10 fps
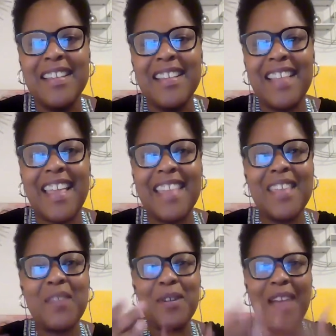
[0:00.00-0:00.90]
like I
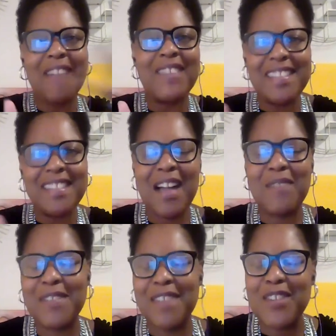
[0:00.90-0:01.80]
think we were having this
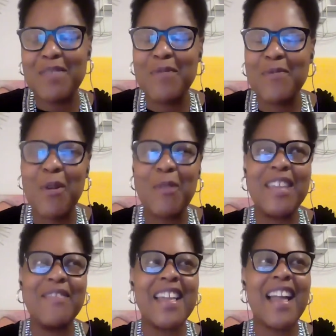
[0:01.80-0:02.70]
conversation before we
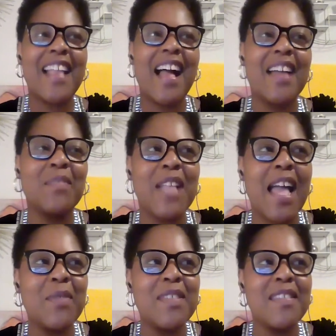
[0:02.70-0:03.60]
even got on. When
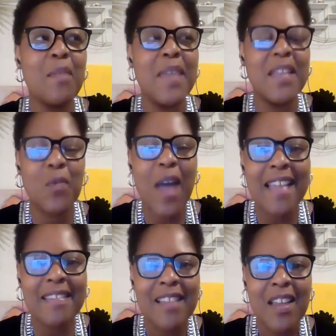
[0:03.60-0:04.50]
I was in the
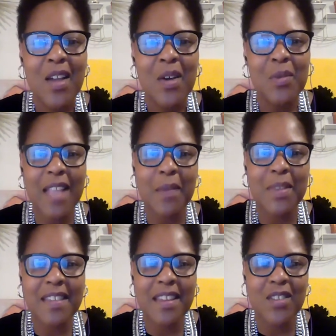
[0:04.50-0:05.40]
Midwest, when I
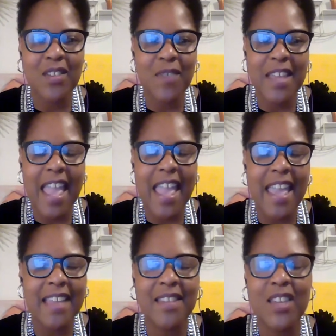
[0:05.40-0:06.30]
would see a
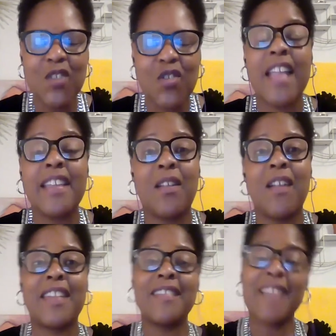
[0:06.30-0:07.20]
UVA t-shirt, I'd get
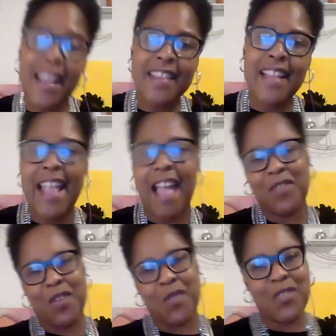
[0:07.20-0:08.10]
all excited. I'd have
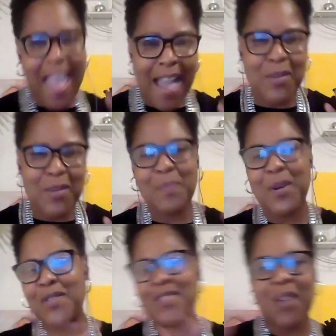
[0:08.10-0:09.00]
to go chat with the
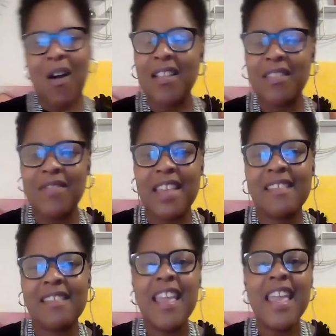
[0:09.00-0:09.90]
person, all of this.
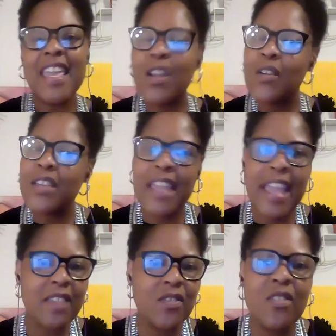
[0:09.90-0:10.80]
Here you
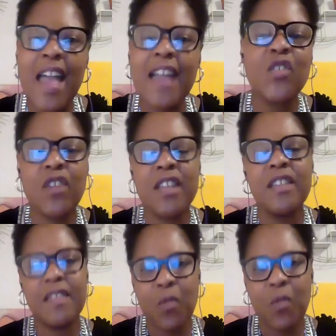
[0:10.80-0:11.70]
can't do that because you're going
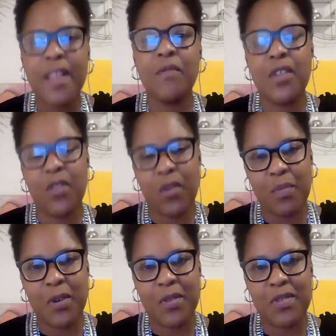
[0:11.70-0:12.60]
to see one every
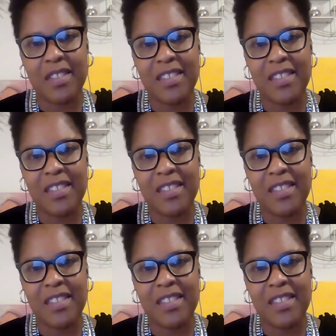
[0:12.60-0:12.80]
third person.